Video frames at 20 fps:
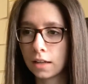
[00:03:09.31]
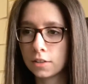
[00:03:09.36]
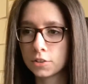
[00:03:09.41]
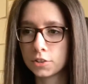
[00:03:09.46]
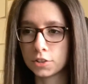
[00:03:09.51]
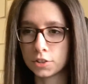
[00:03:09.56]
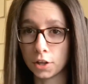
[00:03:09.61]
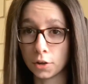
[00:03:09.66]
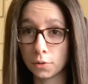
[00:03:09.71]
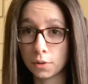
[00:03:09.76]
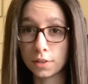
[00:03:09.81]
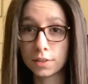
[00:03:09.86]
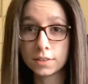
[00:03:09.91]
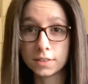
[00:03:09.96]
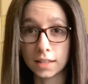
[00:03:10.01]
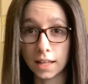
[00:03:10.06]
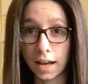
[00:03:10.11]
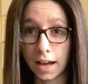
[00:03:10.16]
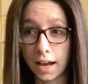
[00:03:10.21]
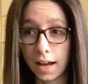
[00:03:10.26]
So there's
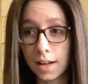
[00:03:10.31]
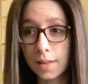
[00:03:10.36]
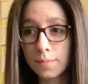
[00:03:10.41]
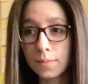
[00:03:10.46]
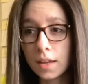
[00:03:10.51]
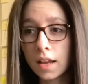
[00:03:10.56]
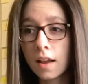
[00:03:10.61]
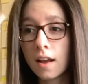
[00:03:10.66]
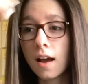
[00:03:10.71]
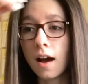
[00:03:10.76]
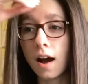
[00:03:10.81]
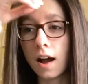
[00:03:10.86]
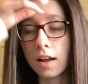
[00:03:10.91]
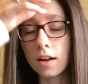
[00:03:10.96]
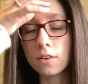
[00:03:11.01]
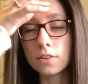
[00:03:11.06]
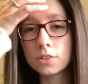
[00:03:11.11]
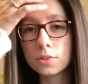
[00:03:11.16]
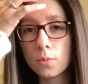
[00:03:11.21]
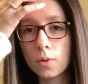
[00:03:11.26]
that. I
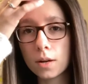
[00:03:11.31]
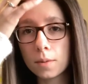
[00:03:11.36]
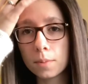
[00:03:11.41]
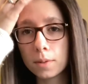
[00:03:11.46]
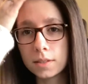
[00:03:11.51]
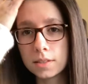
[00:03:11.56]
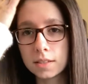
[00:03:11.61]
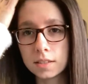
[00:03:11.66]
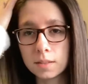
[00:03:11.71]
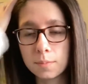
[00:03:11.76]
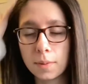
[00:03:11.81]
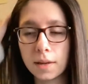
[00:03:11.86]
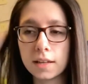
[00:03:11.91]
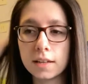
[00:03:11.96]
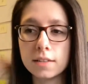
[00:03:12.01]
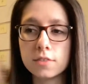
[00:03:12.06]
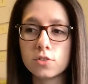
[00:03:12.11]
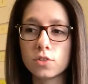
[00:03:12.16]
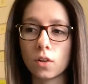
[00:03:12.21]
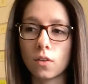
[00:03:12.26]
also want to participate
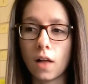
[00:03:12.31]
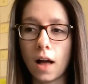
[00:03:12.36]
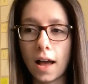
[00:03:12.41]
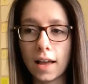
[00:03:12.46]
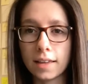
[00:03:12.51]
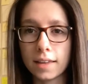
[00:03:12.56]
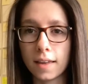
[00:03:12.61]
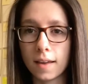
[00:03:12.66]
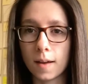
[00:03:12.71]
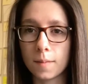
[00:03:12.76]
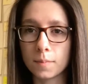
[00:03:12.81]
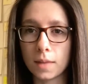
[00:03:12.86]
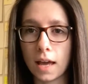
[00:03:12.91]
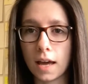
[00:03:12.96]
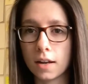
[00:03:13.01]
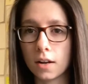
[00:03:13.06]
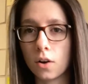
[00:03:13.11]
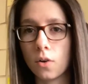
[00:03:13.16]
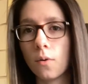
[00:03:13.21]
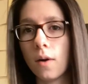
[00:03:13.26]
in July Camp
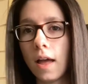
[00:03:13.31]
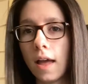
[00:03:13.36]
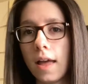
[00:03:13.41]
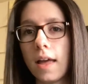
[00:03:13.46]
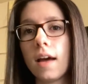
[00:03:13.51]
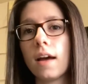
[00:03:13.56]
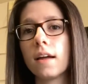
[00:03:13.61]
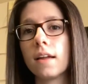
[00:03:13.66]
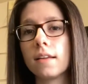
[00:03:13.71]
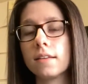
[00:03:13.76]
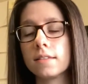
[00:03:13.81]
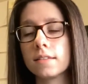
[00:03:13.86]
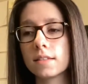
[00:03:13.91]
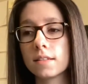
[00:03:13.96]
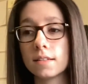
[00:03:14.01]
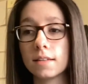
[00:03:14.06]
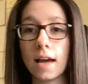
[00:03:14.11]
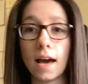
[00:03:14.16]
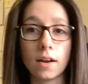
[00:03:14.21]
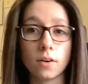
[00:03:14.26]
Nano and
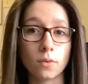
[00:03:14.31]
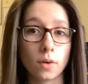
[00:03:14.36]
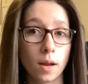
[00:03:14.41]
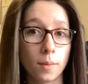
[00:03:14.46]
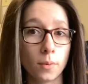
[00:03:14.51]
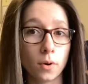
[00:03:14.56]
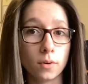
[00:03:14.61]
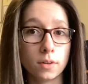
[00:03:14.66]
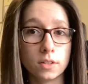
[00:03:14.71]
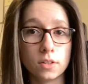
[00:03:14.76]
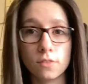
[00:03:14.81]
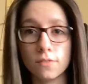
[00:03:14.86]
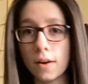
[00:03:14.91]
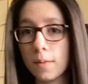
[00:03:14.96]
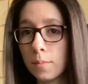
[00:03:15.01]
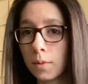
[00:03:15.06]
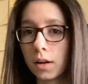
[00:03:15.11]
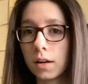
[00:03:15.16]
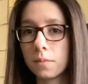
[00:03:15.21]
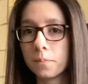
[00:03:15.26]
NaNoWriMo in
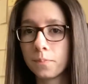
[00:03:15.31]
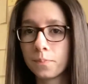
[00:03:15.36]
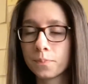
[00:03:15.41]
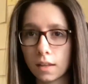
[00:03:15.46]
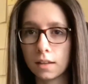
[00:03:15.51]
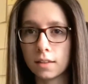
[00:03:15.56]
November.